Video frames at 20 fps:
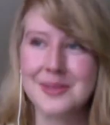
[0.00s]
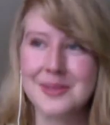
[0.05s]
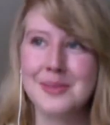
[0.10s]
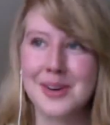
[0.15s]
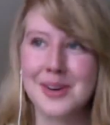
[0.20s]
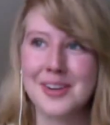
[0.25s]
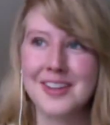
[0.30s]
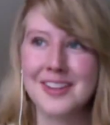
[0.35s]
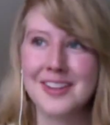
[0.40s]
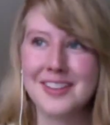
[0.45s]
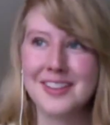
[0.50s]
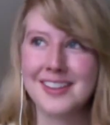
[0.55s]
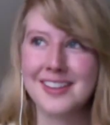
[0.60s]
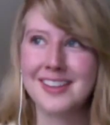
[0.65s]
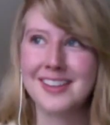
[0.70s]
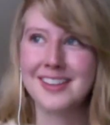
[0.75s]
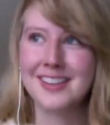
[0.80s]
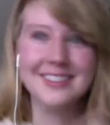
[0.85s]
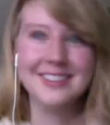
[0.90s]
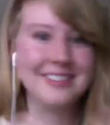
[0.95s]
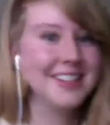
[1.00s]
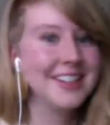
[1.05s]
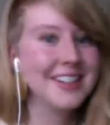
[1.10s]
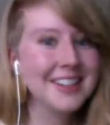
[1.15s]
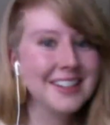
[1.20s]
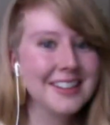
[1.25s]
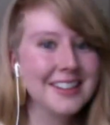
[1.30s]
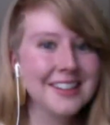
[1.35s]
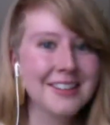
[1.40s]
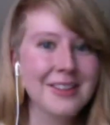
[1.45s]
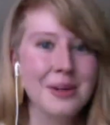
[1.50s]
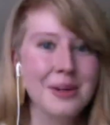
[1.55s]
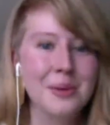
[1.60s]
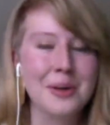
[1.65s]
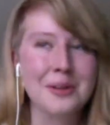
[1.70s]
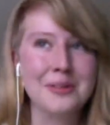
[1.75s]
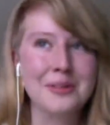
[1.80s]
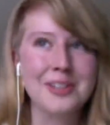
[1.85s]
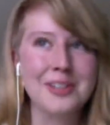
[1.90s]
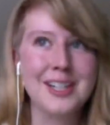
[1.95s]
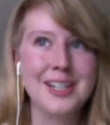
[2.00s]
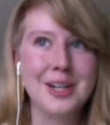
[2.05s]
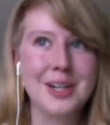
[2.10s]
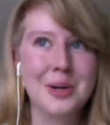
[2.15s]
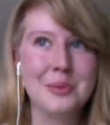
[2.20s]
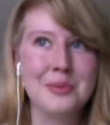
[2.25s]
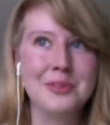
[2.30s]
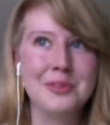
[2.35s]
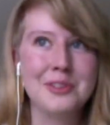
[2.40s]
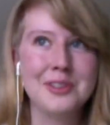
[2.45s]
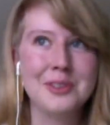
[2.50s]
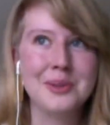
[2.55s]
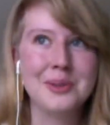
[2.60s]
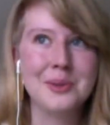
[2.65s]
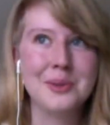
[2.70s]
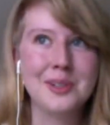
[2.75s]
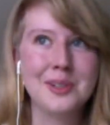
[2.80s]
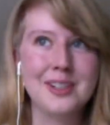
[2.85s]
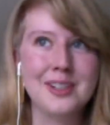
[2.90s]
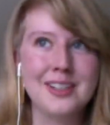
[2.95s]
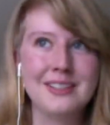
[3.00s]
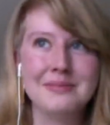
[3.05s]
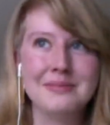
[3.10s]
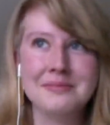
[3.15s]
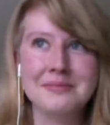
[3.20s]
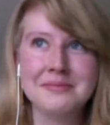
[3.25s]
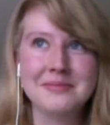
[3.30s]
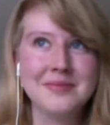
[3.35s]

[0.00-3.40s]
about it, that they weren't very helpful or